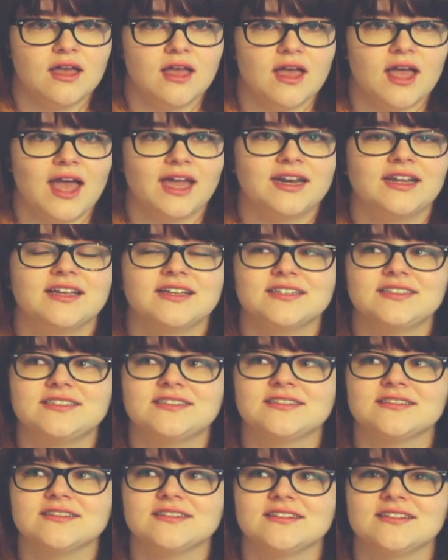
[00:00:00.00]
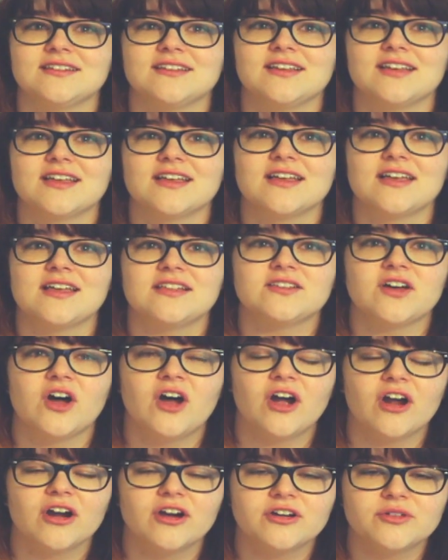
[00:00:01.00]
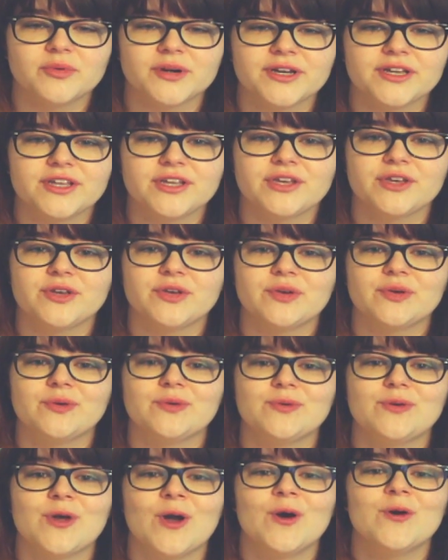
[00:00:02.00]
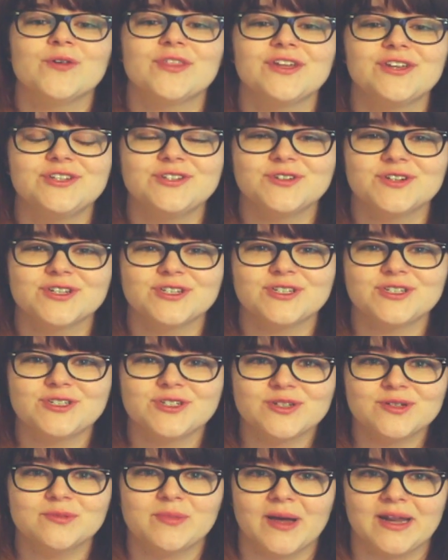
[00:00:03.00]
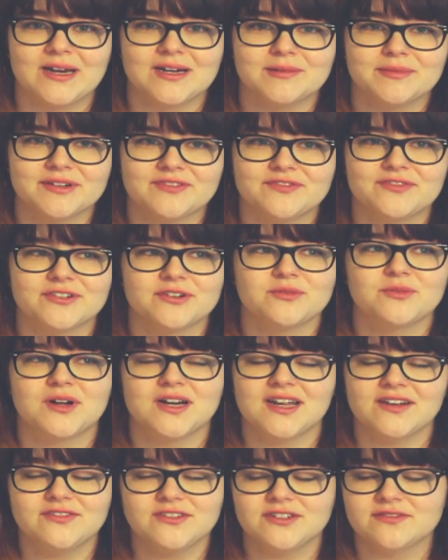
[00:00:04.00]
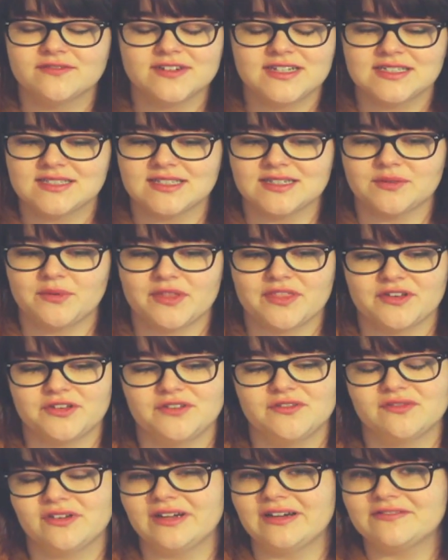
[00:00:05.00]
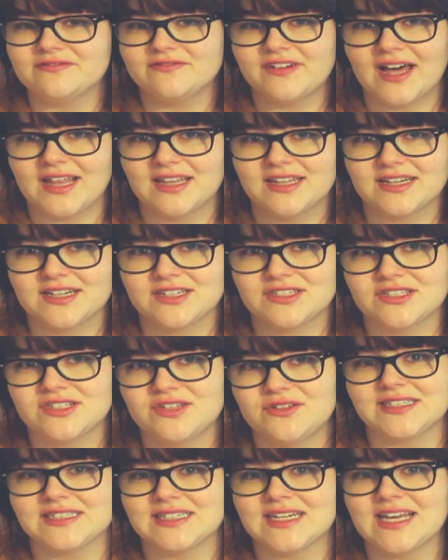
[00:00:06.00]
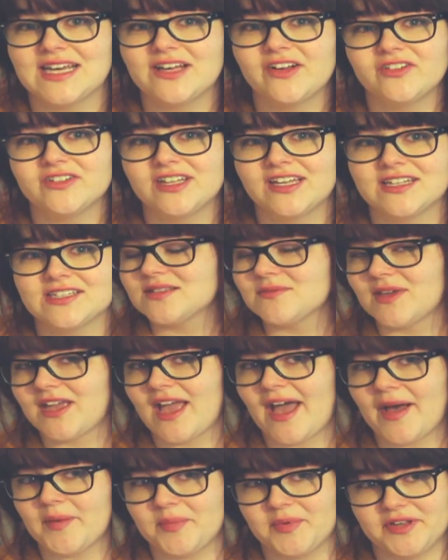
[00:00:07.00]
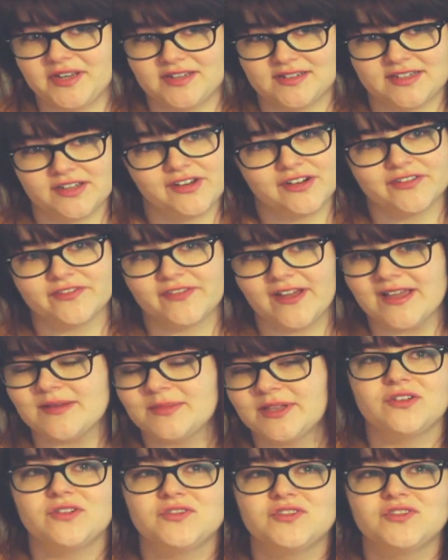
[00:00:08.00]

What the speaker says: And it's hard when you know that you can do better, but for whatever reason, whether you've got a valid excuse, an illness, something happened in your family, you